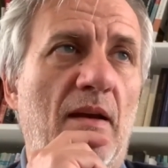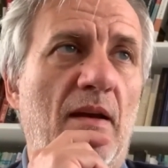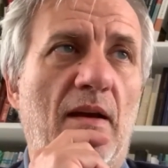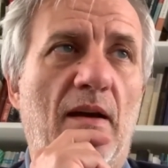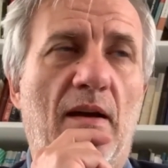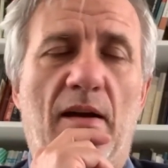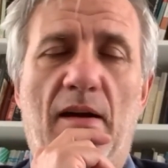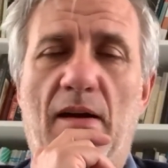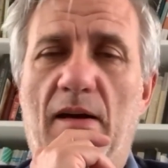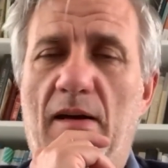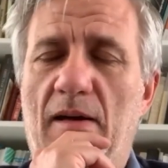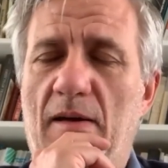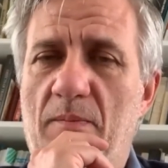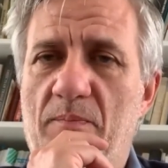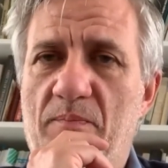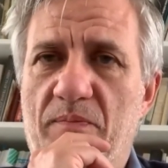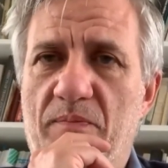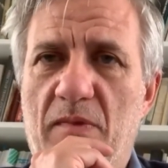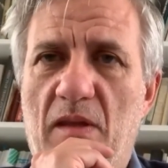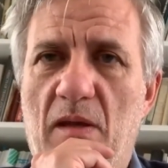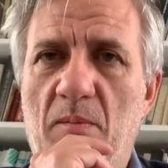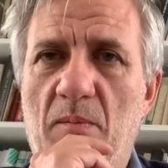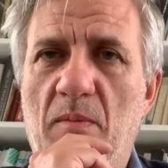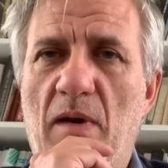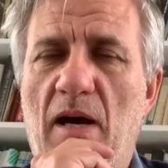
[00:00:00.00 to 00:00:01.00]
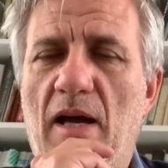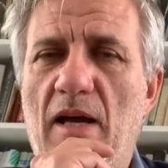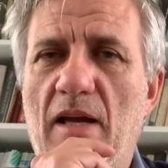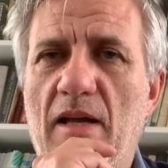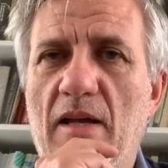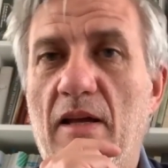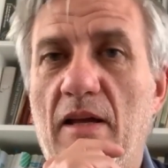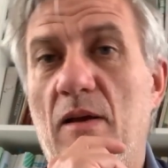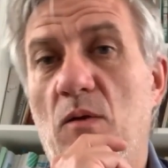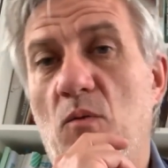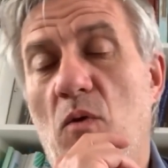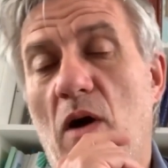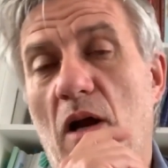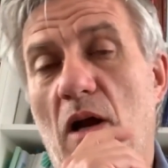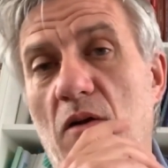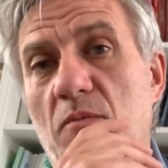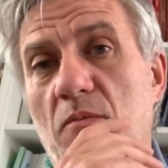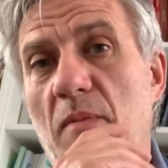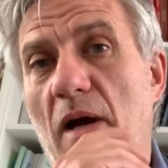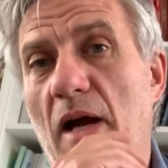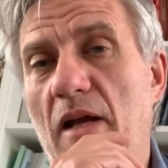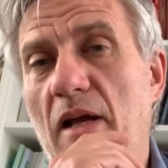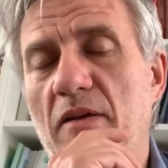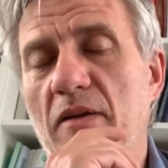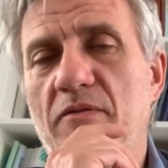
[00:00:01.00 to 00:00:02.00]
One of
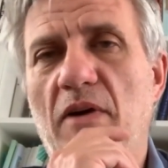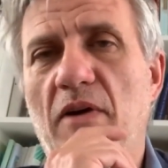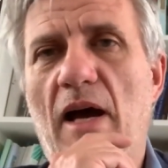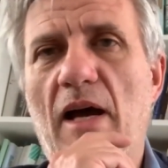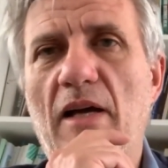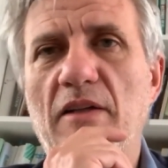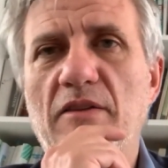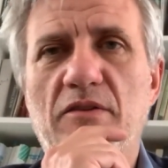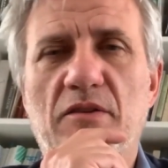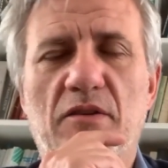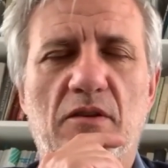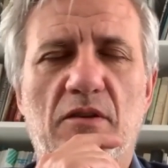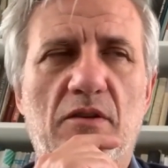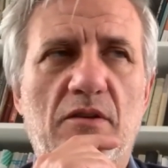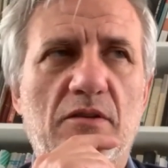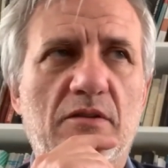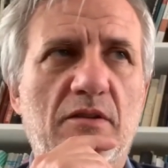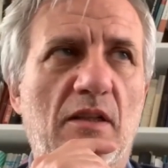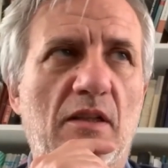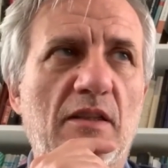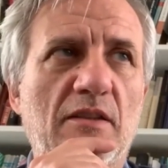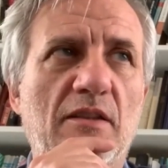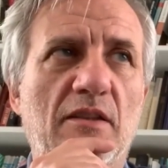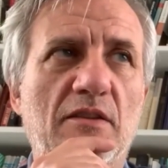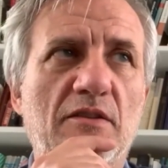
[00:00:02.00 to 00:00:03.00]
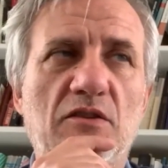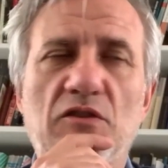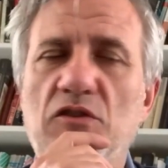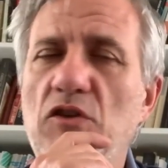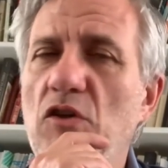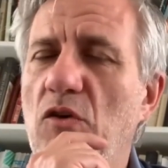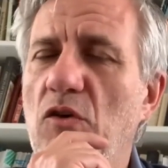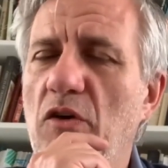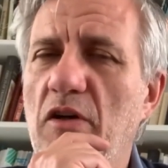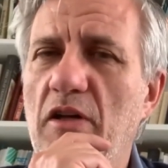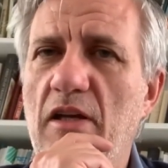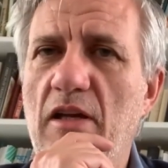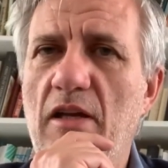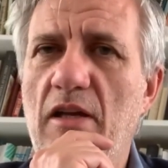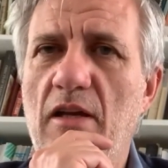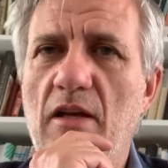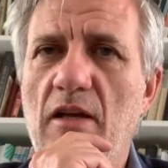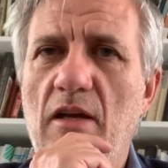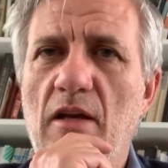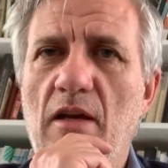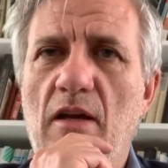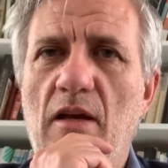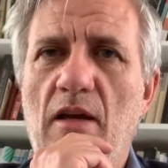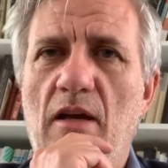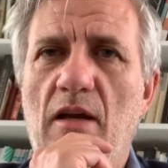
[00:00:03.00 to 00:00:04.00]
my advisors, Elisa Signori,
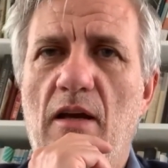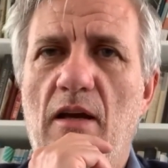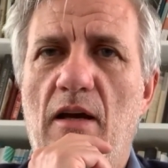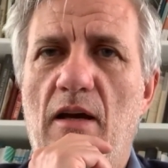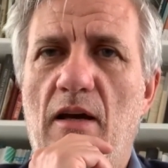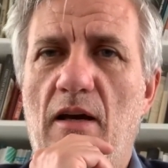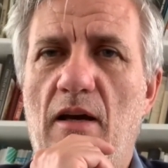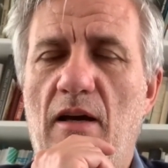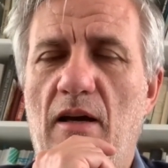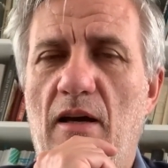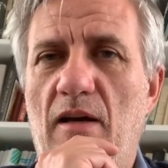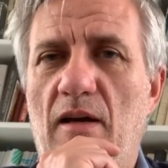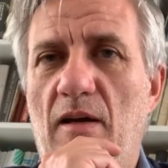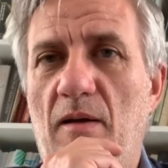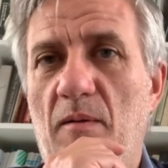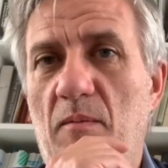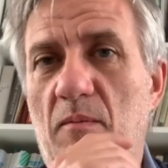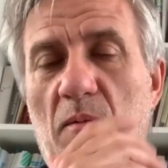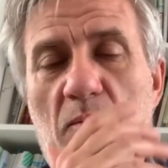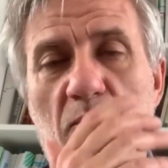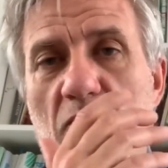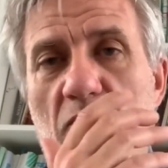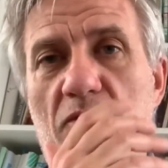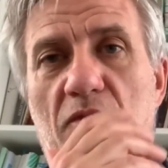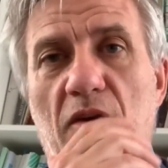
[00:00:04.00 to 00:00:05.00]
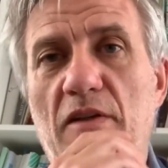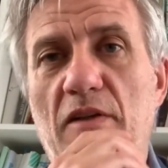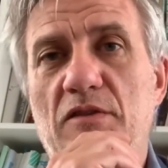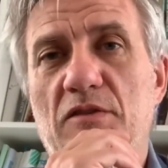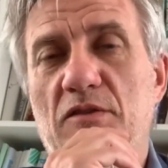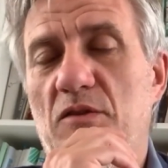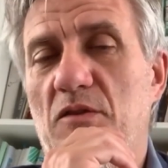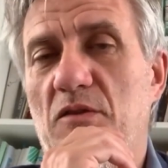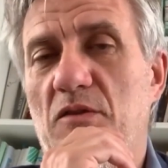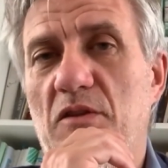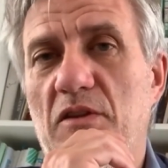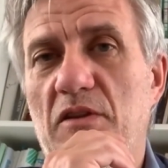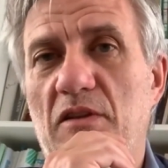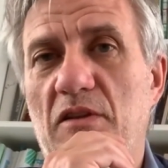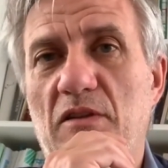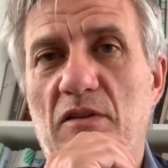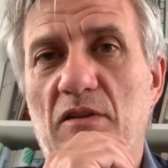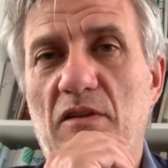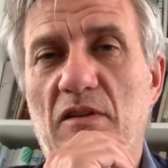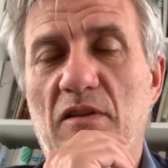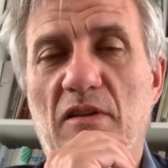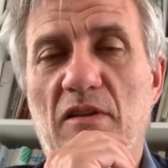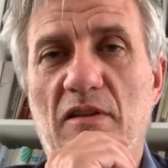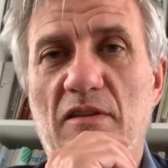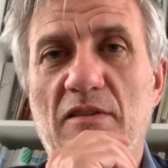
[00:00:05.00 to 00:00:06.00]
professor
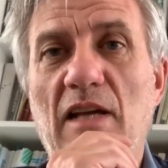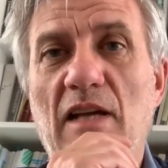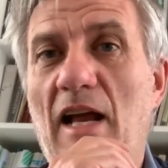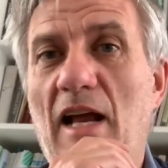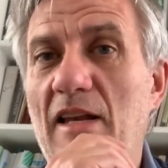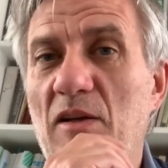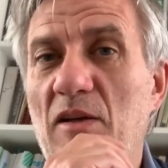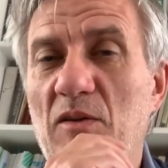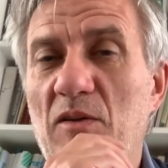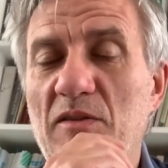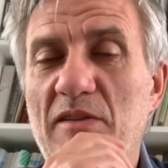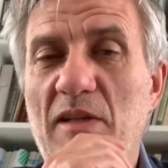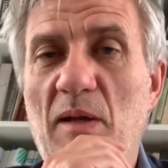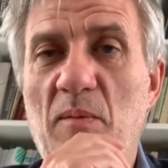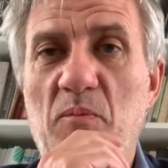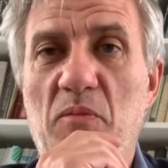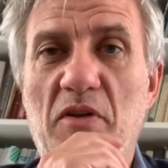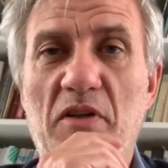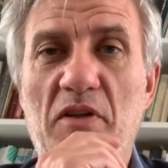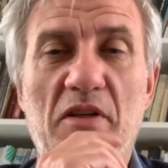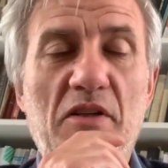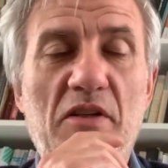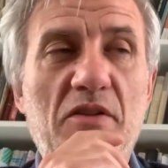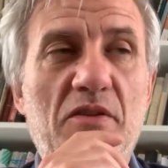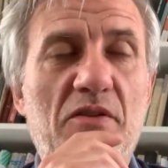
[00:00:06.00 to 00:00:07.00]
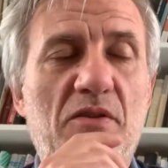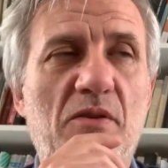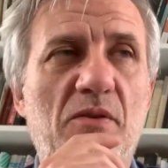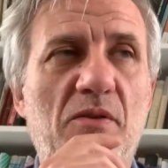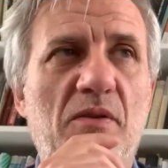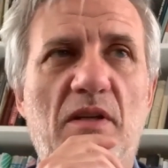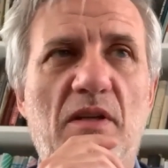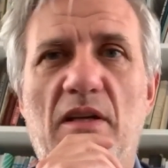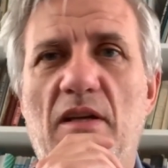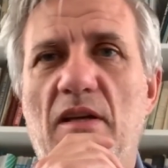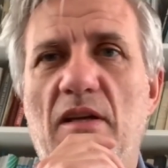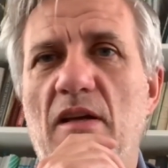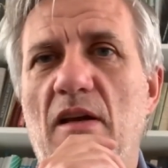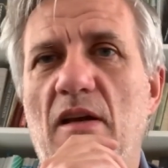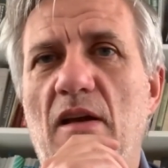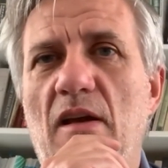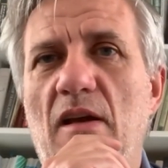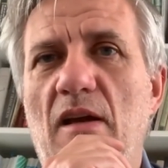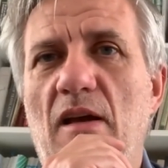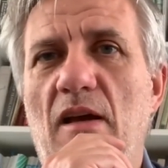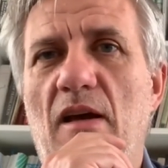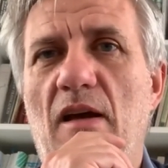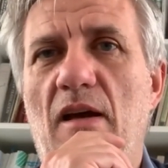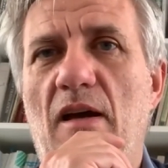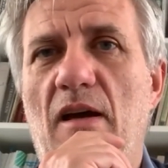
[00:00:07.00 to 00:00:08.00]
in Italian contemporary history,
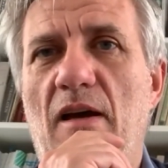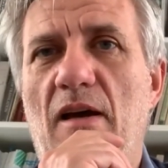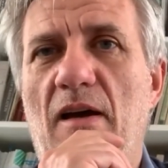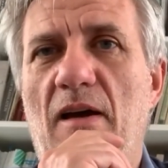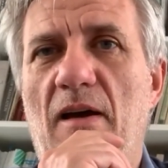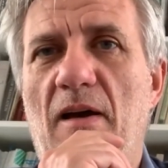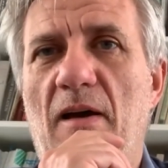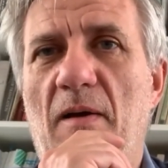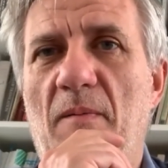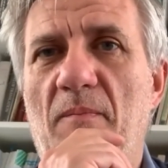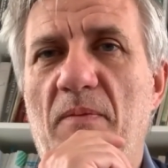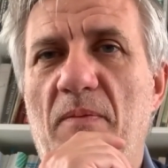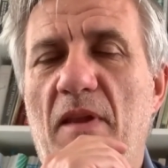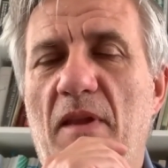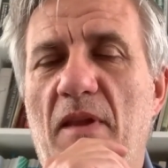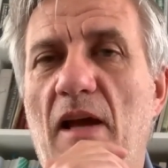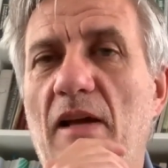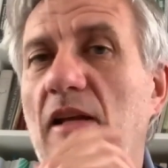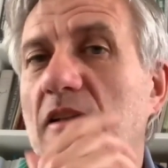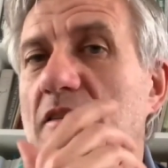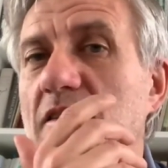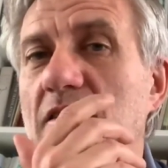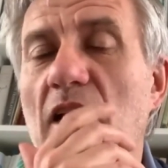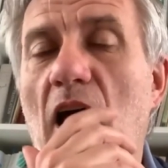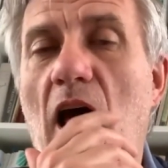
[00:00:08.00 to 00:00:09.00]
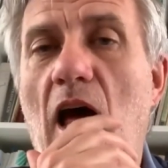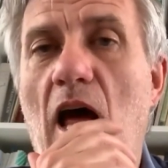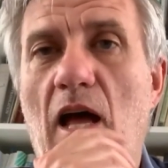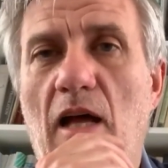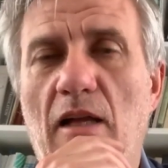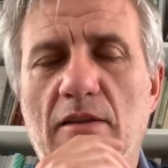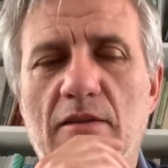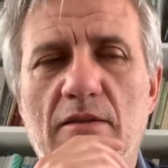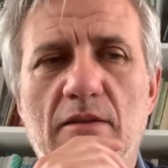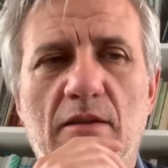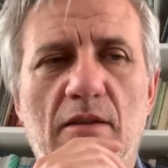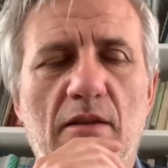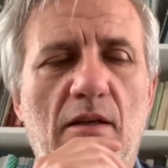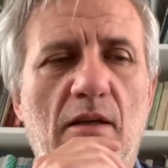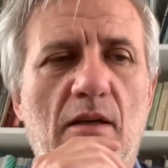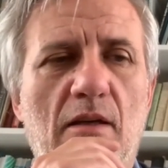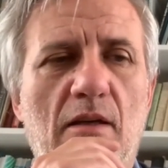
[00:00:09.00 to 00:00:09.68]
had a son